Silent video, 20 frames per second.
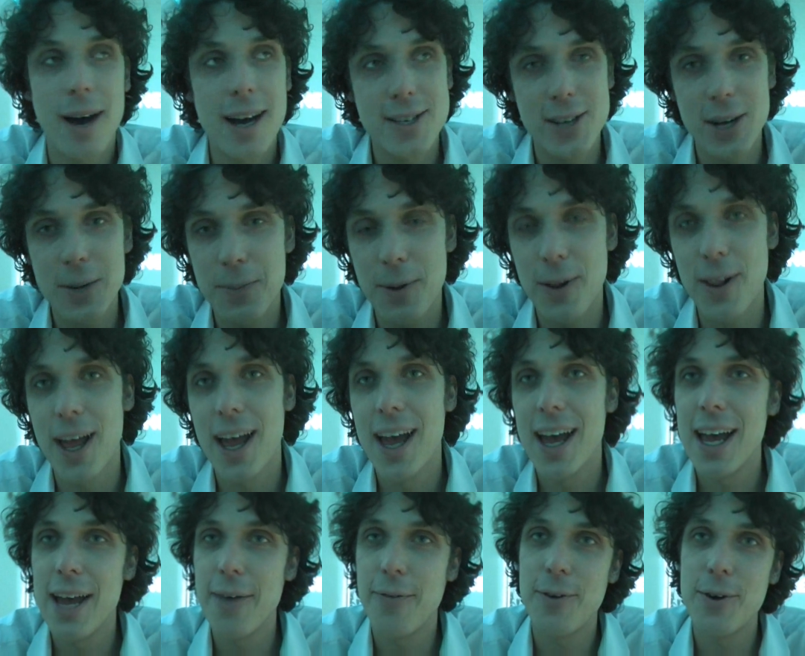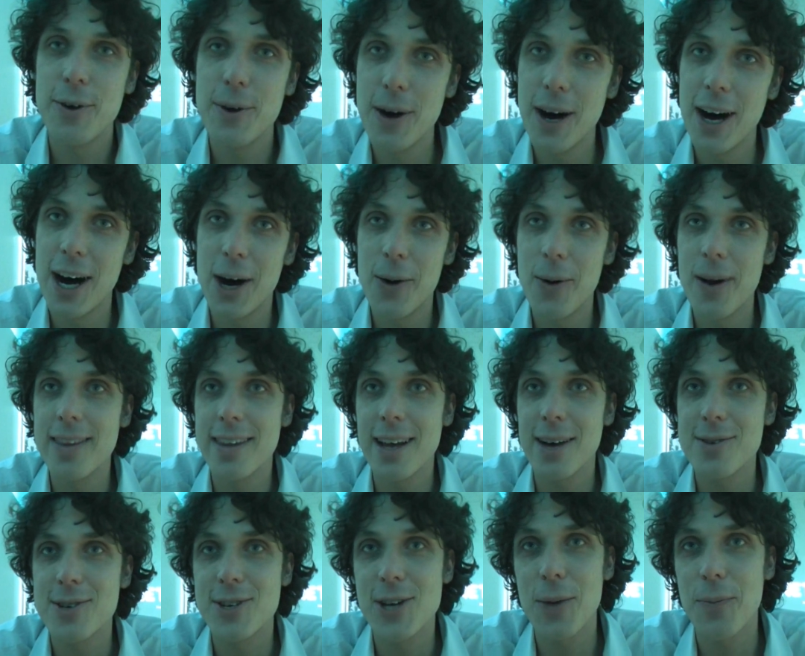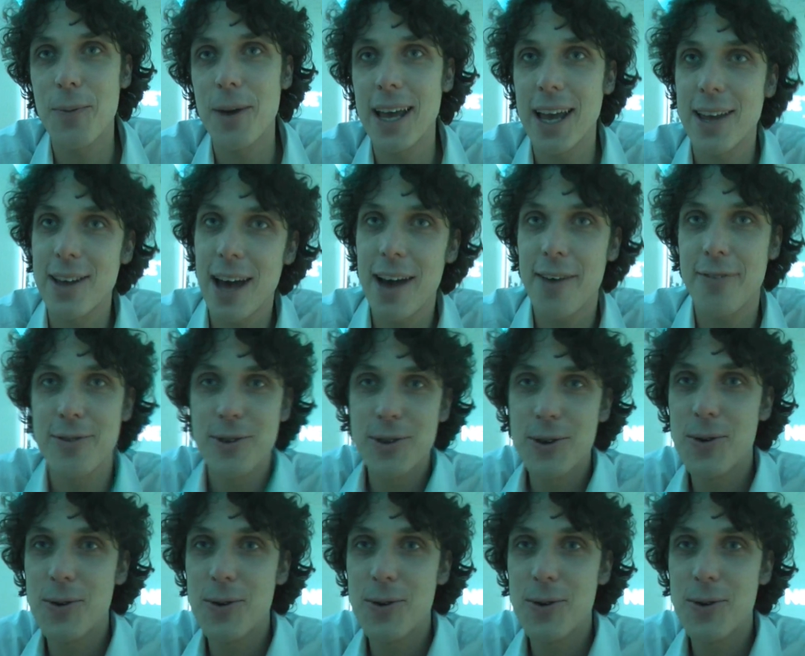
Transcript: By example, if you went out shopping and you have